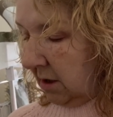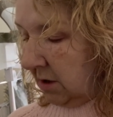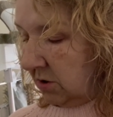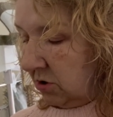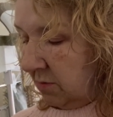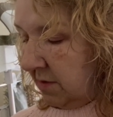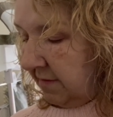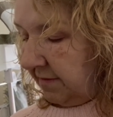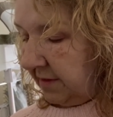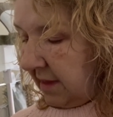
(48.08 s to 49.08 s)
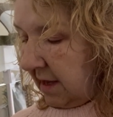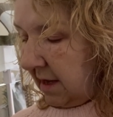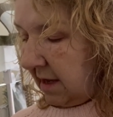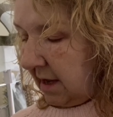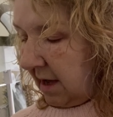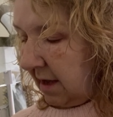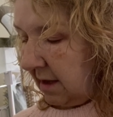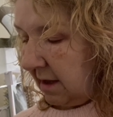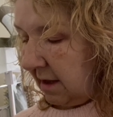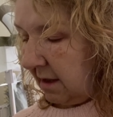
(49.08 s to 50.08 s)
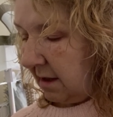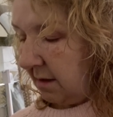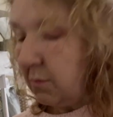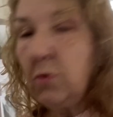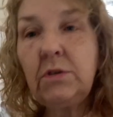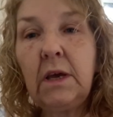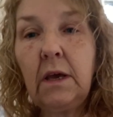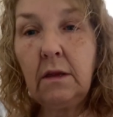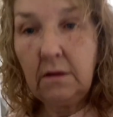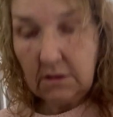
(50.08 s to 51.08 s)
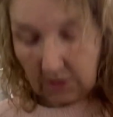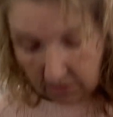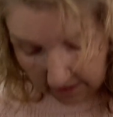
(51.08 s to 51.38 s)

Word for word: some of the uh, music that's on